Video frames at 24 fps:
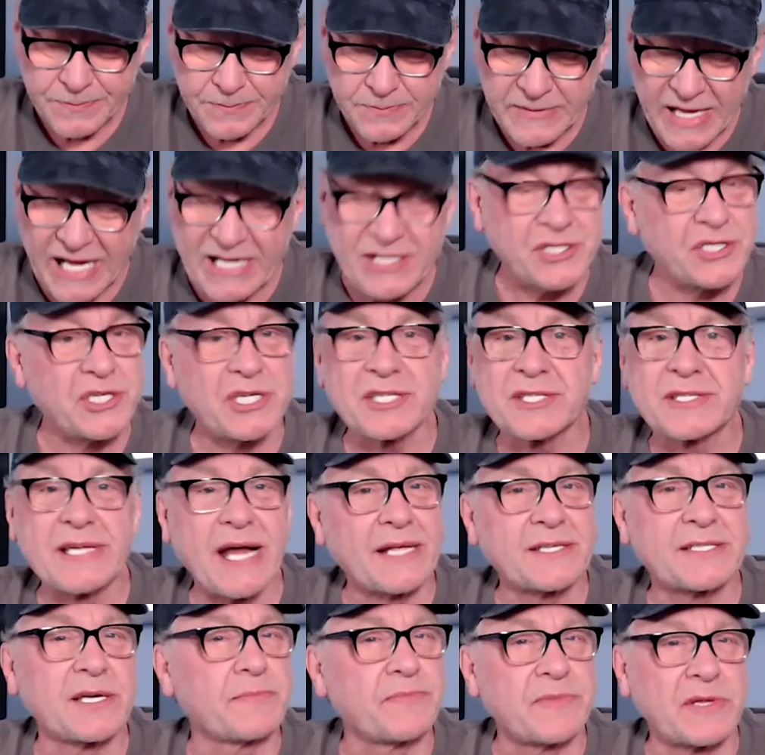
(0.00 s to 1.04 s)
that's just
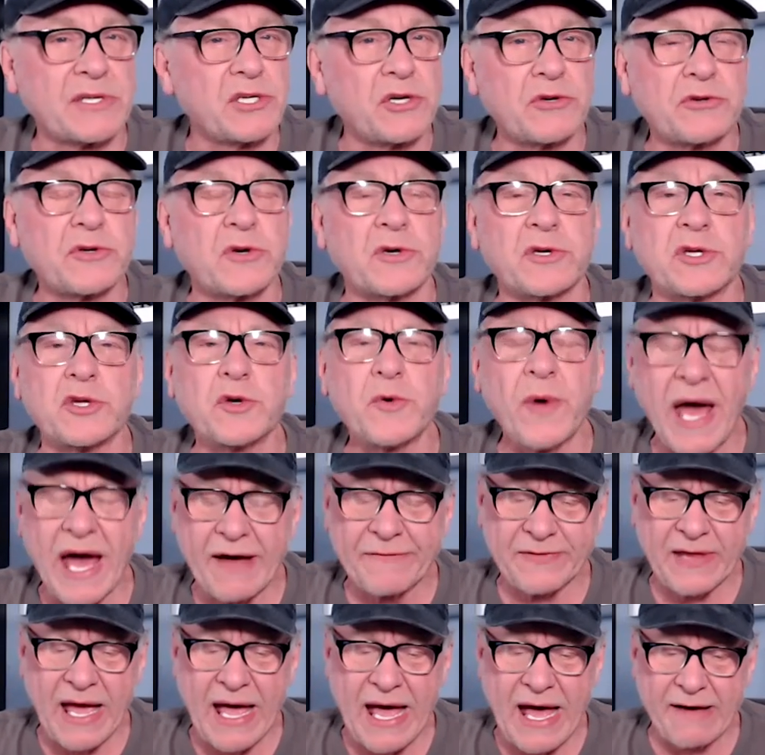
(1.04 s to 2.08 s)
not something you do. You
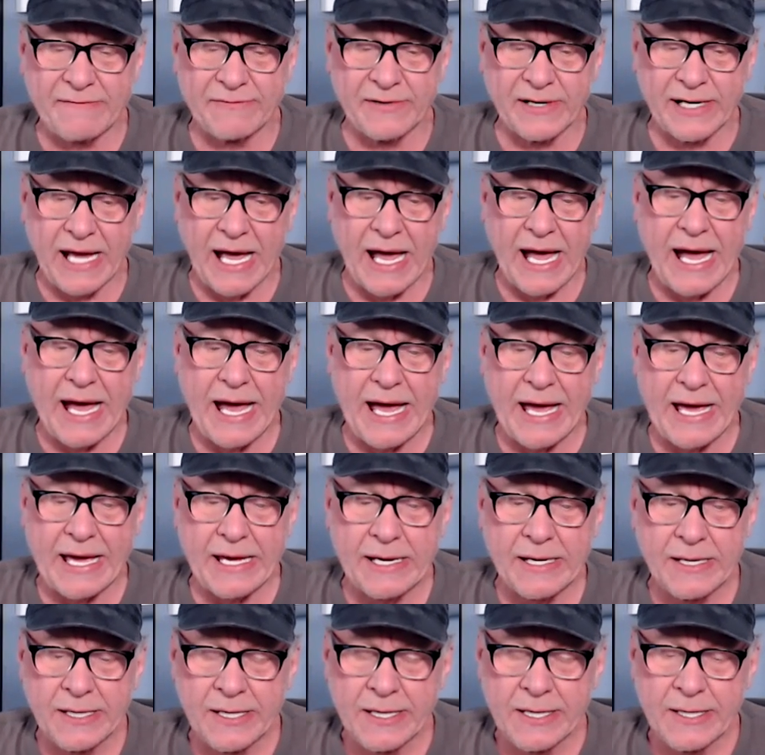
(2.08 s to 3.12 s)
have to have a
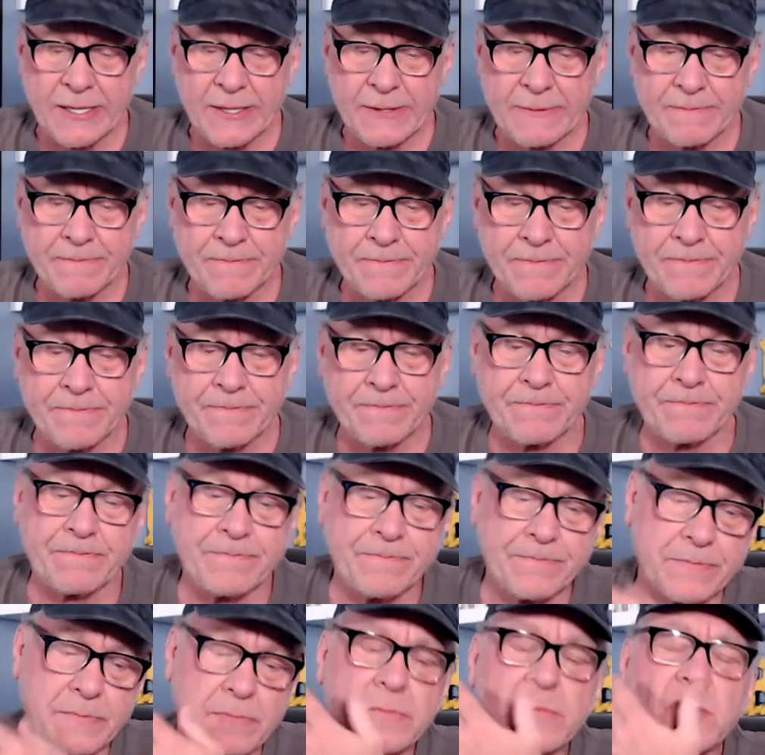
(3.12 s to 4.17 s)
guy.
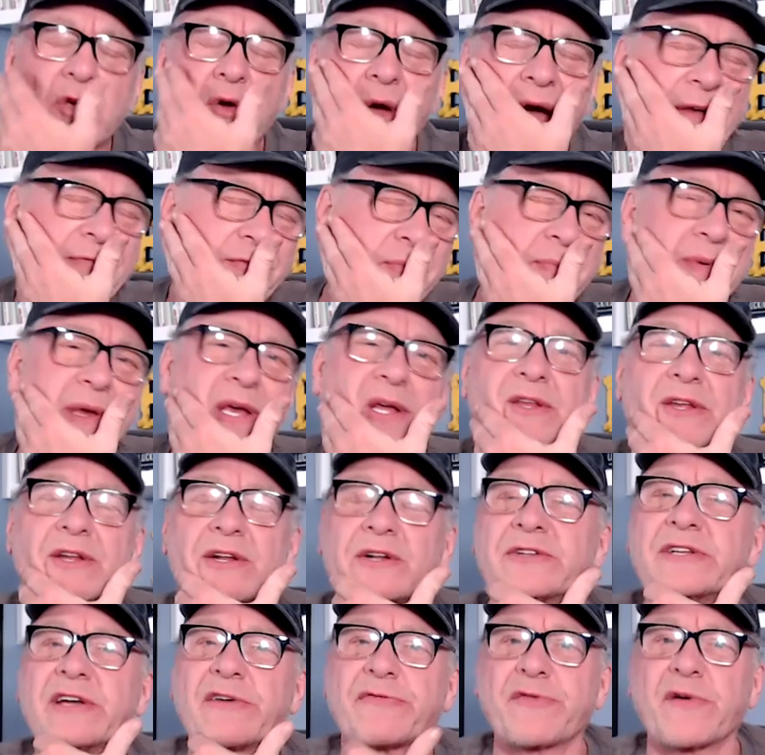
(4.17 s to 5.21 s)
You have to be a
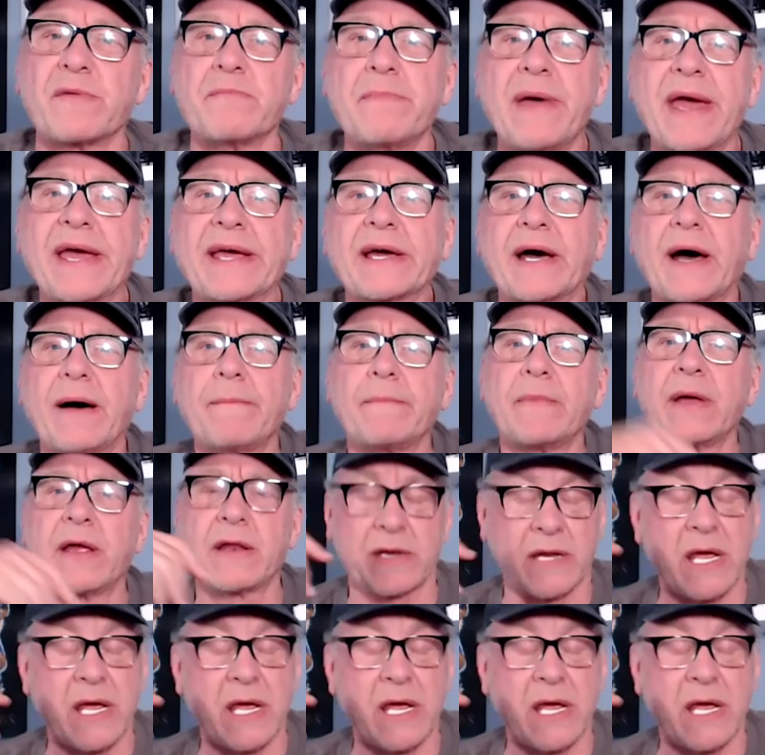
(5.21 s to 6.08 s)
little different makeup. And